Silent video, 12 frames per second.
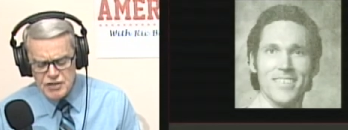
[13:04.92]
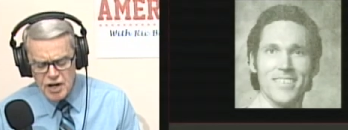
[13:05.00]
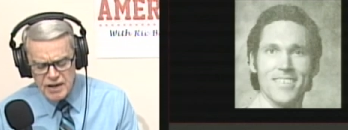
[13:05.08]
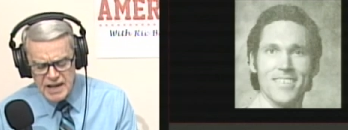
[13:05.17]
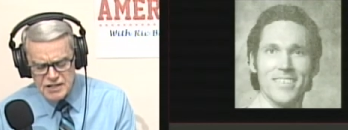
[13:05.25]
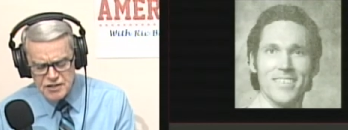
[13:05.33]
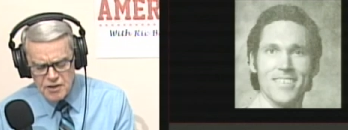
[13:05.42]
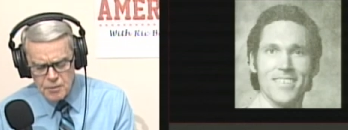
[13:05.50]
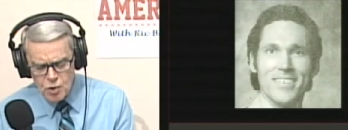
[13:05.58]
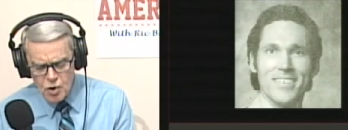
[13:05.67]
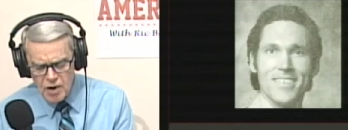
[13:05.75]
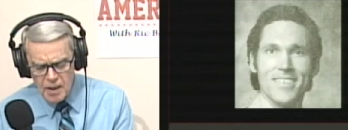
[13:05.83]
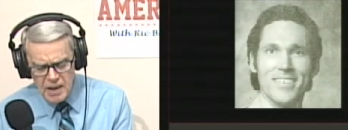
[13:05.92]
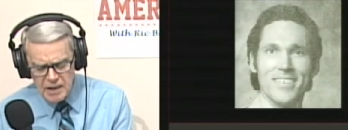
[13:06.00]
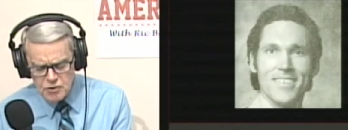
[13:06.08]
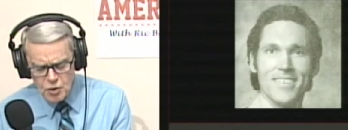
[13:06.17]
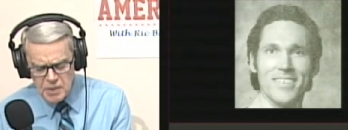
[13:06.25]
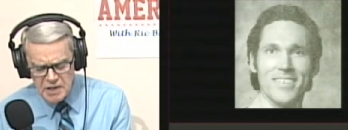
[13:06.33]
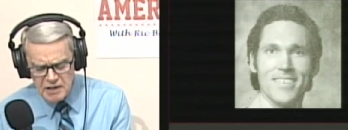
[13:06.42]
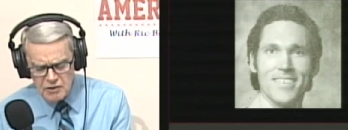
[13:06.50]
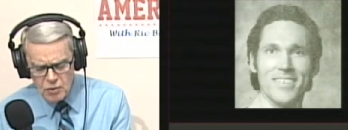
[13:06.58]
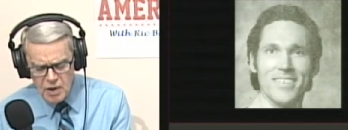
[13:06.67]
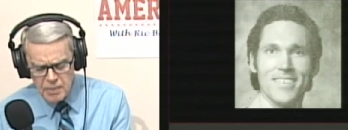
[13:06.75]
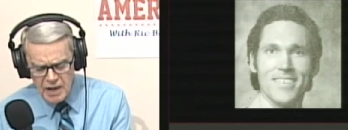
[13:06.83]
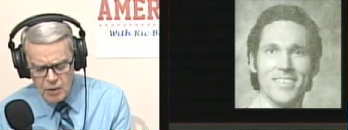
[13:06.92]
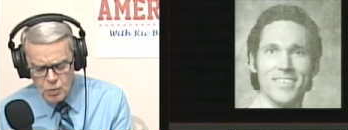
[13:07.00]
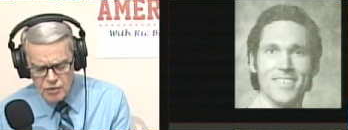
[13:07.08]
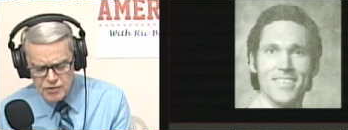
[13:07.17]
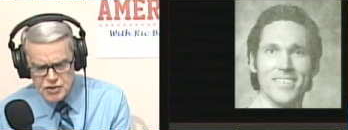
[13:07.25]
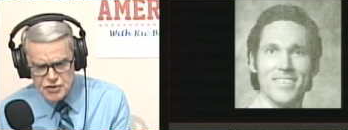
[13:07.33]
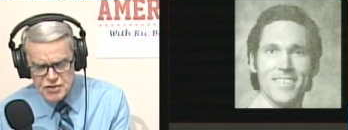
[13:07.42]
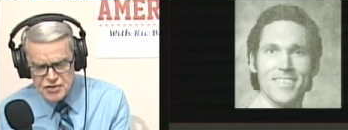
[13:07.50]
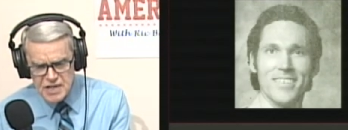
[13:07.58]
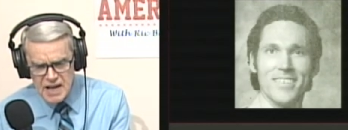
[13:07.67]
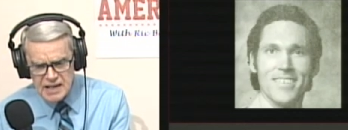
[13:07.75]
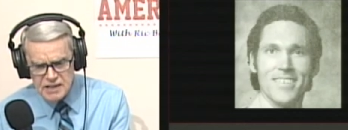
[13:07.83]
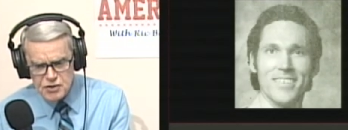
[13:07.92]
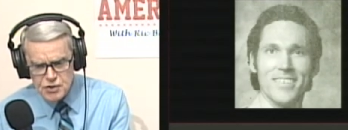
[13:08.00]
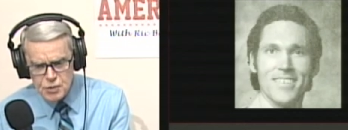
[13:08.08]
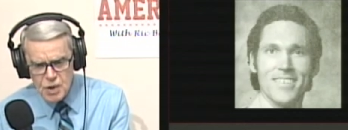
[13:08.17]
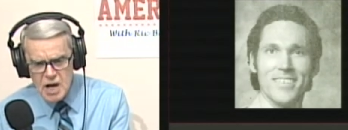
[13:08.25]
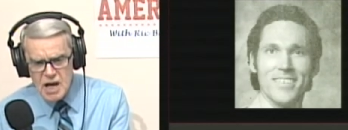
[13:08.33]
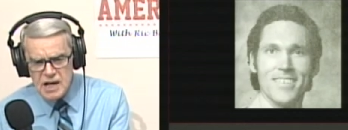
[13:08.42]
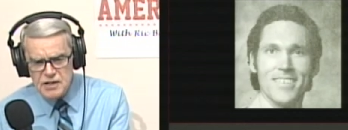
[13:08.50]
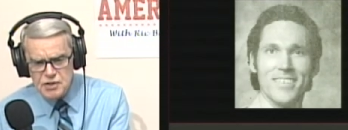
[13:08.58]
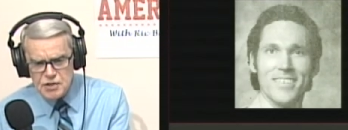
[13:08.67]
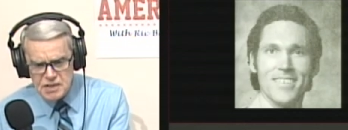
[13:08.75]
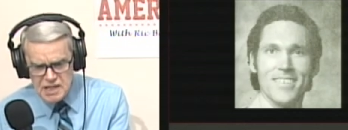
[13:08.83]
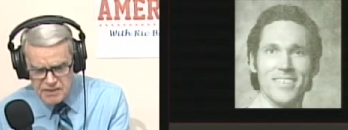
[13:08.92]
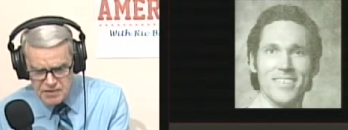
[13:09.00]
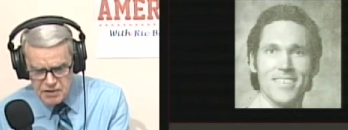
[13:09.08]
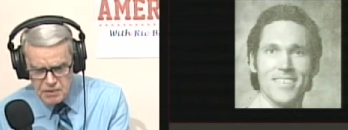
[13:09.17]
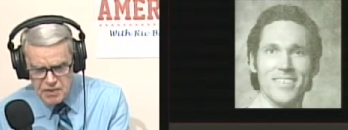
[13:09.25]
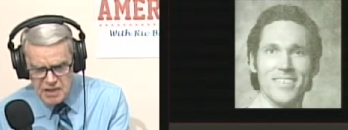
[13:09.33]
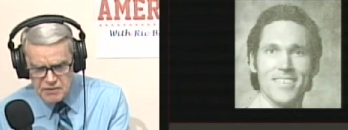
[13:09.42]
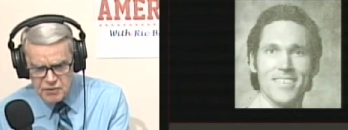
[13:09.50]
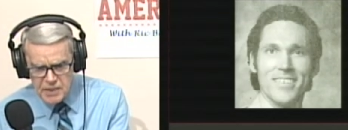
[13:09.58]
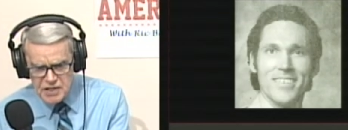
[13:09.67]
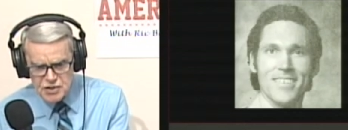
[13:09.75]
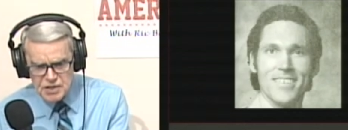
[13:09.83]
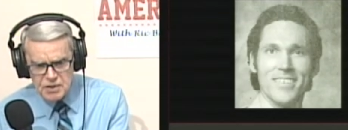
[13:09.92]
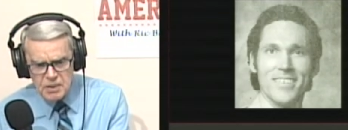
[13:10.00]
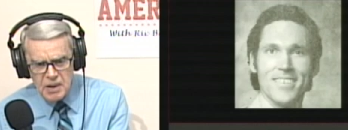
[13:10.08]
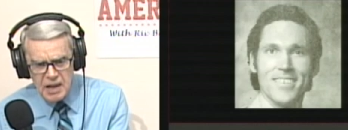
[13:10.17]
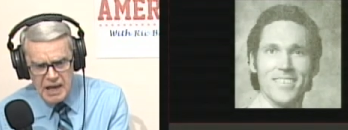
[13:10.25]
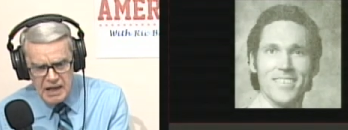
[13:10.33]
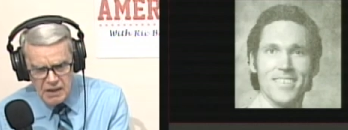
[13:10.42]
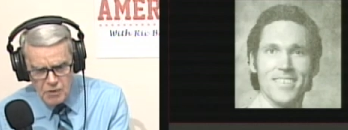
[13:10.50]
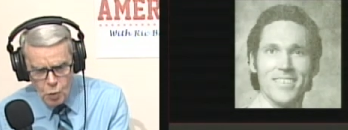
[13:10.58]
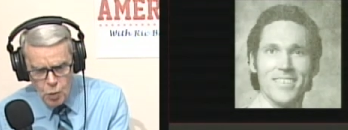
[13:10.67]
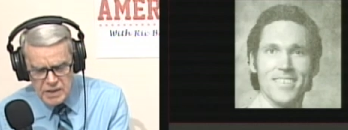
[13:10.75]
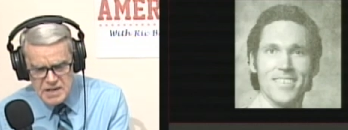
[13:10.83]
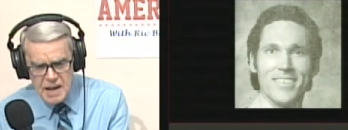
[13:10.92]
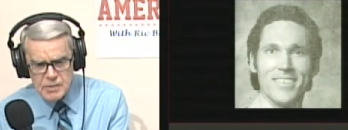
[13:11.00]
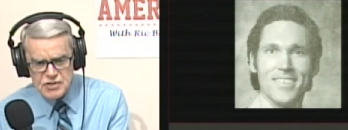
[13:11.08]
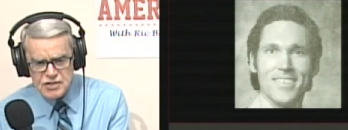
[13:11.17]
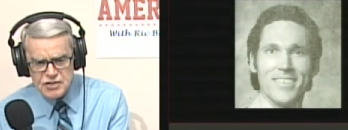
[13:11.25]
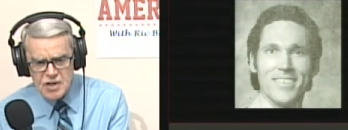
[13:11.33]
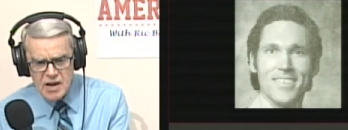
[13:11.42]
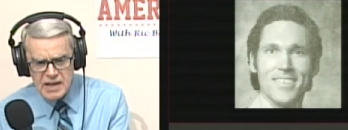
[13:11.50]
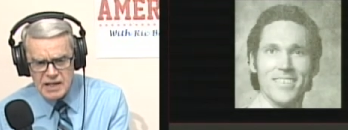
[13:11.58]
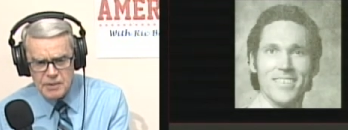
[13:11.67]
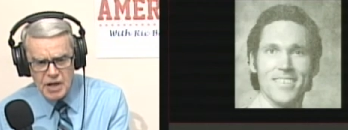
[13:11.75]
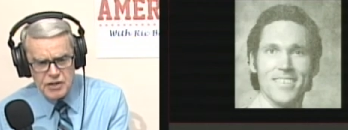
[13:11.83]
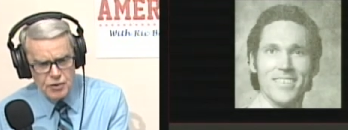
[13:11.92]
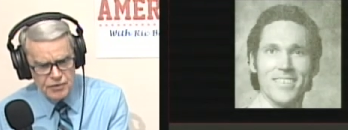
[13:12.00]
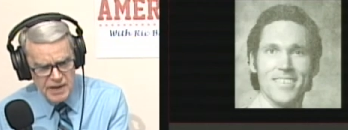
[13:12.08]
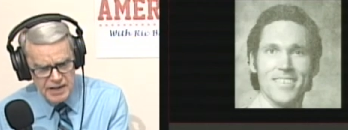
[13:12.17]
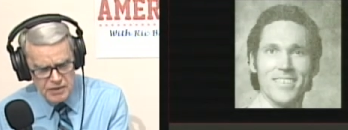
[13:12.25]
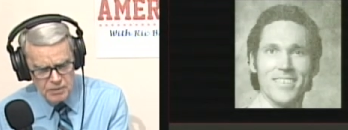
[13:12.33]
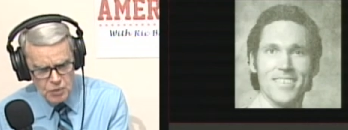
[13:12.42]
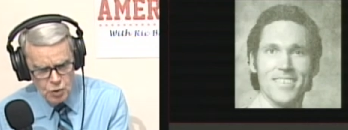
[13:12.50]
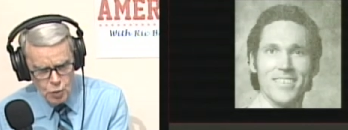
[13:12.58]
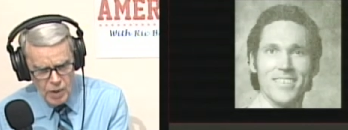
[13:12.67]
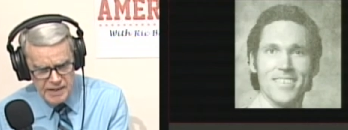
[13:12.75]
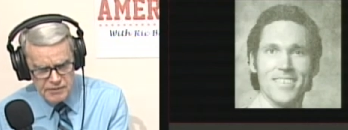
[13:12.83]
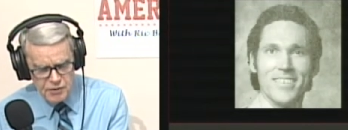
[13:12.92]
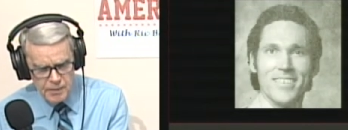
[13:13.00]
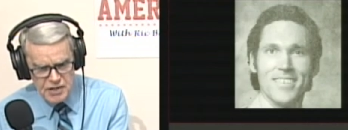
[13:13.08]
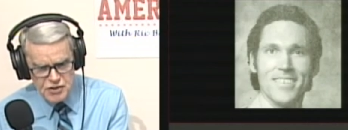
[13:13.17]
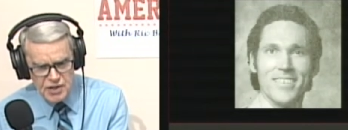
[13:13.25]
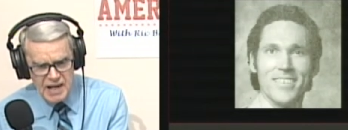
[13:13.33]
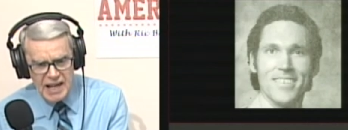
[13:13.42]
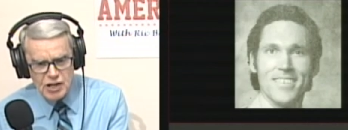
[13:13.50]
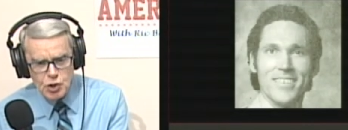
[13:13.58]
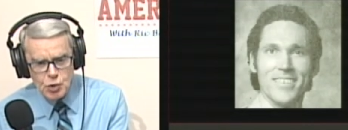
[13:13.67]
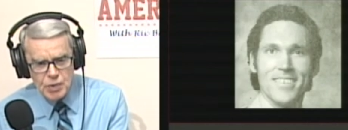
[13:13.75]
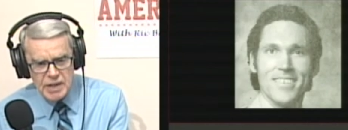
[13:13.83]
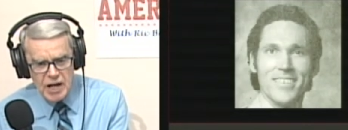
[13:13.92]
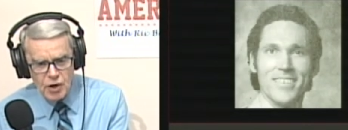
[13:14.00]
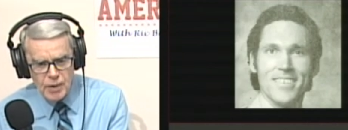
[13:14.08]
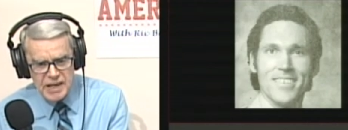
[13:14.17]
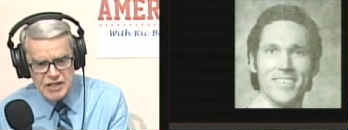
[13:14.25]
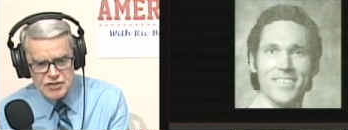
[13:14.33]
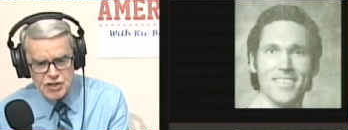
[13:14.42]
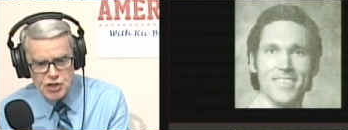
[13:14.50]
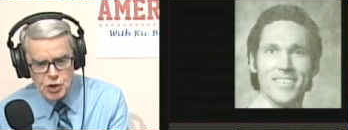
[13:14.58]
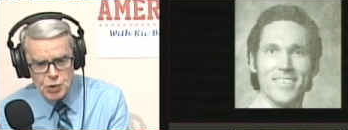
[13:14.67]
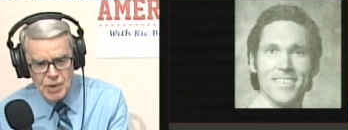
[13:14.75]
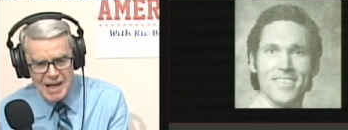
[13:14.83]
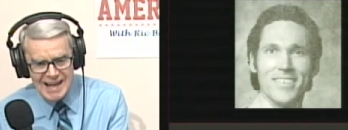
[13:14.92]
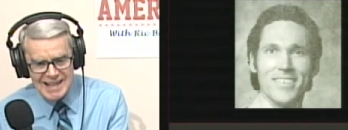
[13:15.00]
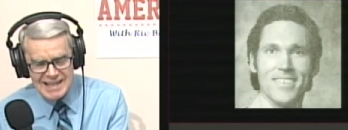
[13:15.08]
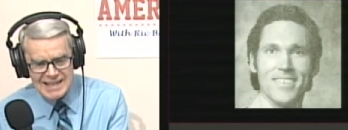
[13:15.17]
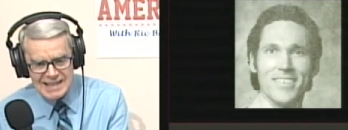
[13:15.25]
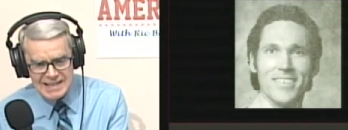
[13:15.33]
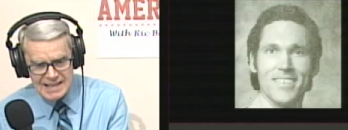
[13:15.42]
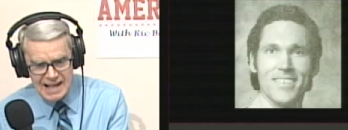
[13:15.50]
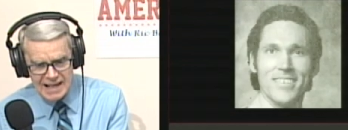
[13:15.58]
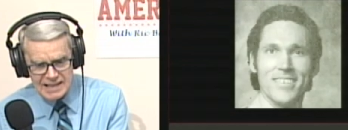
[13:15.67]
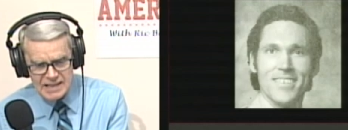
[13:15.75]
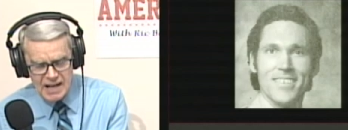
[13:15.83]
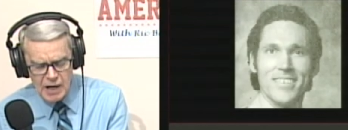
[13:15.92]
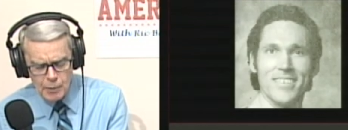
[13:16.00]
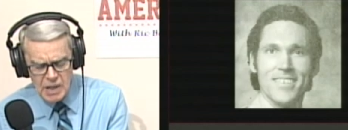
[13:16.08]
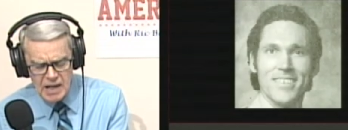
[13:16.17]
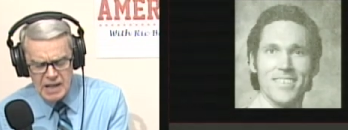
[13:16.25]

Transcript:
Speaker 1: our guest on the program. I don't mean to interrupt, but I will for just a second to to give the, the information. What Thomas is talking about, you'll find great information at unariusunited.com.